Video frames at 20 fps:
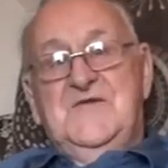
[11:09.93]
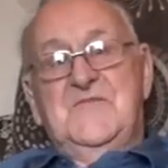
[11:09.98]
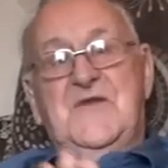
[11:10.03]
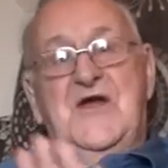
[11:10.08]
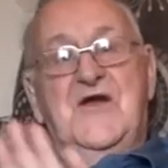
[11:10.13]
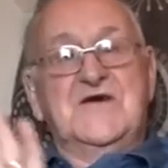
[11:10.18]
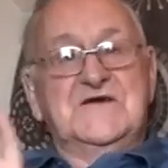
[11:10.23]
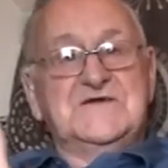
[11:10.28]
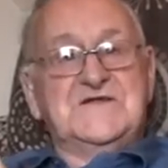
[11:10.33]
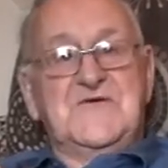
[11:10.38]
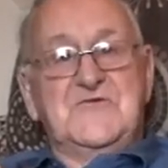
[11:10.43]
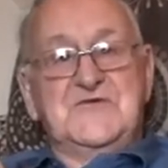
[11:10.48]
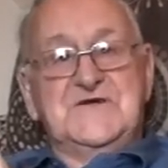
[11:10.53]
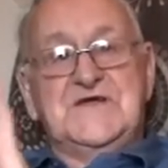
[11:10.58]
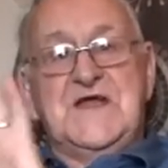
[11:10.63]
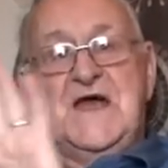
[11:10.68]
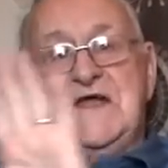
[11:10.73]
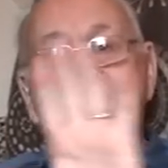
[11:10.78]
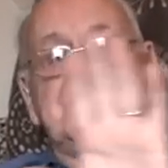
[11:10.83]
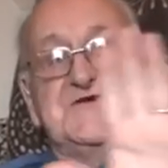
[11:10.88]
because they were
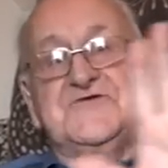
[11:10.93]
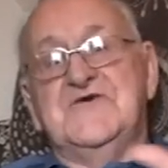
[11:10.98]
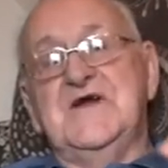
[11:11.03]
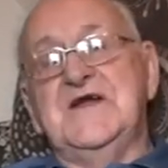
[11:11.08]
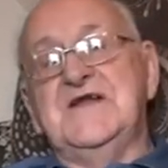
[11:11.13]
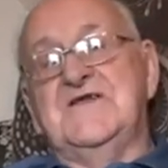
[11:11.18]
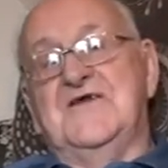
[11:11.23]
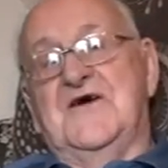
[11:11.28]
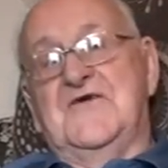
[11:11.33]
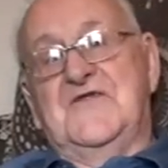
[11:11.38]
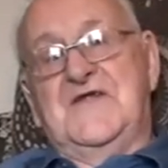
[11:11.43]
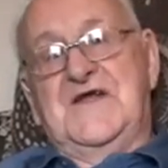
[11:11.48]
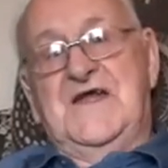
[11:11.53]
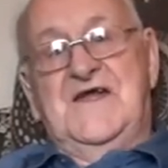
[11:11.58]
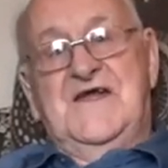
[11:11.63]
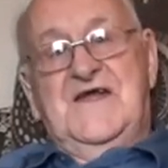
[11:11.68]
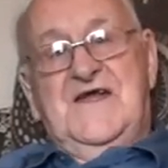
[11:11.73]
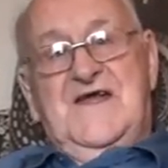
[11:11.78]
dead strict on the